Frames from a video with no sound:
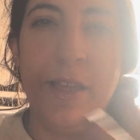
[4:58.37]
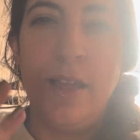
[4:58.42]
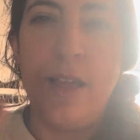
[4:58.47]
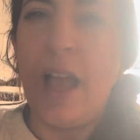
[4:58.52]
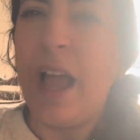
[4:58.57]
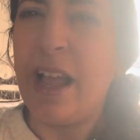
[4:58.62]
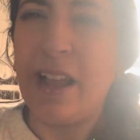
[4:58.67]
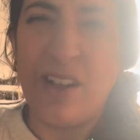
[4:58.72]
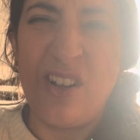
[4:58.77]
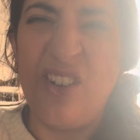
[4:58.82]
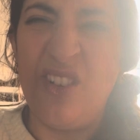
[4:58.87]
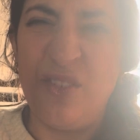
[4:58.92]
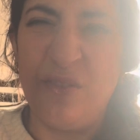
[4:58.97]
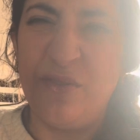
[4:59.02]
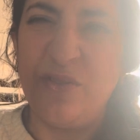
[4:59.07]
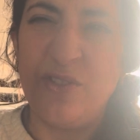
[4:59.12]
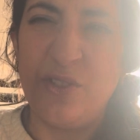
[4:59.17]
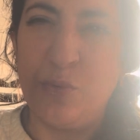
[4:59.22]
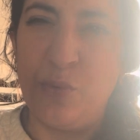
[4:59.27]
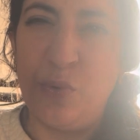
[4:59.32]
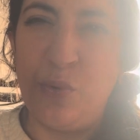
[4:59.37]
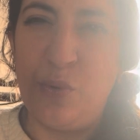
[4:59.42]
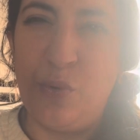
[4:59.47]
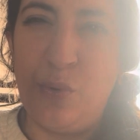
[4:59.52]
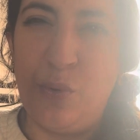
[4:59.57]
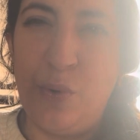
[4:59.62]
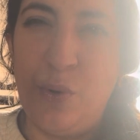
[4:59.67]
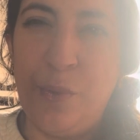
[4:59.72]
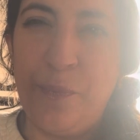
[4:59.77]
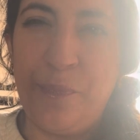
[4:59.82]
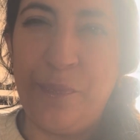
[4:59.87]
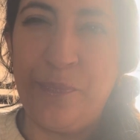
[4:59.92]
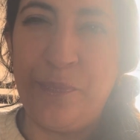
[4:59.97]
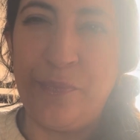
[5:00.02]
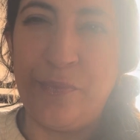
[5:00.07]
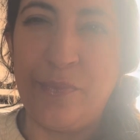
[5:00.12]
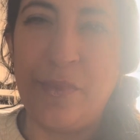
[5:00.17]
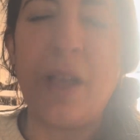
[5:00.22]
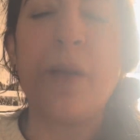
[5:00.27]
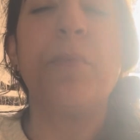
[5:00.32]
and comfortable.
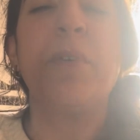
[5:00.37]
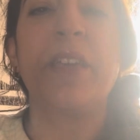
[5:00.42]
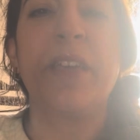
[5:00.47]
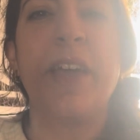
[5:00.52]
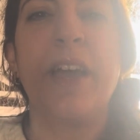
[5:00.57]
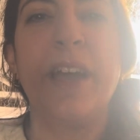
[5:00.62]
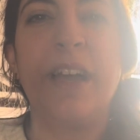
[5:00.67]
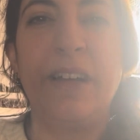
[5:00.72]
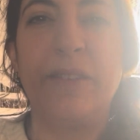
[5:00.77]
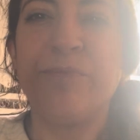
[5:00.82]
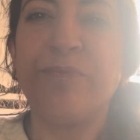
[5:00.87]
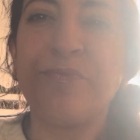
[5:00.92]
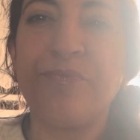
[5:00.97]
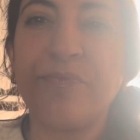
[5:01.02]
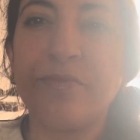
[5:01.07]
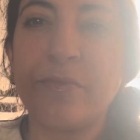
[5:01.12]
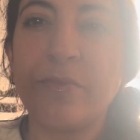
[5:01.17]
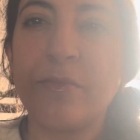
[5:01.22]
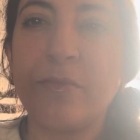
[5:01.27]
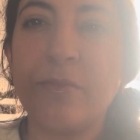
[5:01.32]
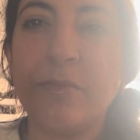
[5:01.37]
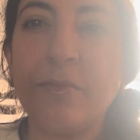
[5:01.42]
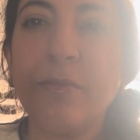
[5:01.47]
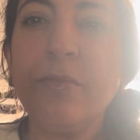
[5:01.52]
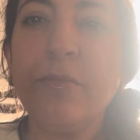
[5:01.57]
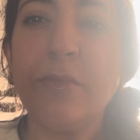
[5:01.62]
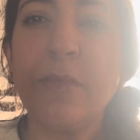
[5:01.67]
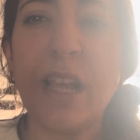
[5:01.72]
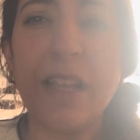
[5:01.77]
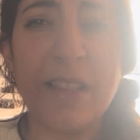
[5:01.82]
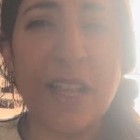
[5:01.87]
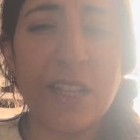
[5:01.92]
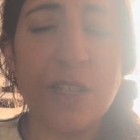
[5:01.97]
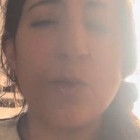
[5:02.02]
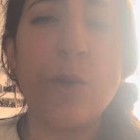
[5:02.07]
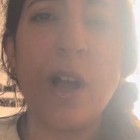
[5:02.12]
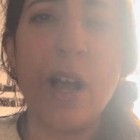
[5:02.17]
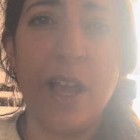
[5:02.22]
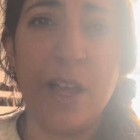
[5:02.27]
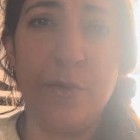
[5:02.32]
But yeah, That's
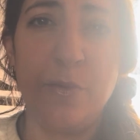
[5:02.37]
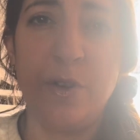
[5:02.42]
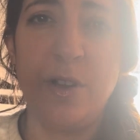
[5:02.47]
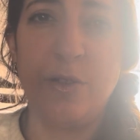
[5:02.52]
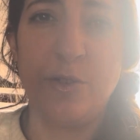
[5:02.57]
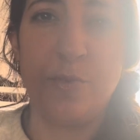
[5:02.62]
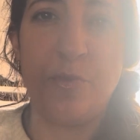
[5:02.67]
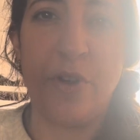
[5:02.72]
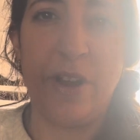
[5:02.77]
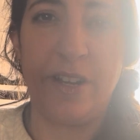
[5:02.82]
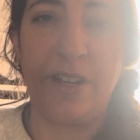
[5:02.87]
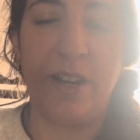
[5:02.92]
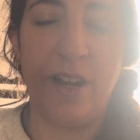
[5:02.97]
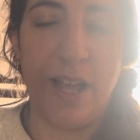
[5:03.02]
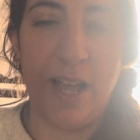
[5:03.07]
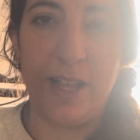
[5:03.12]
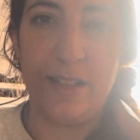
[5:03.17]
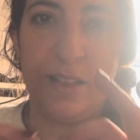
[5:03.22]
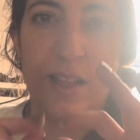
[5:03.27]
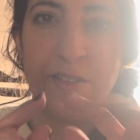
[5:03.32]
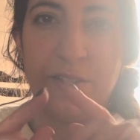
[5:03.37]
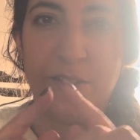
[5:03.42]
what I had when I was pregnant. I had like the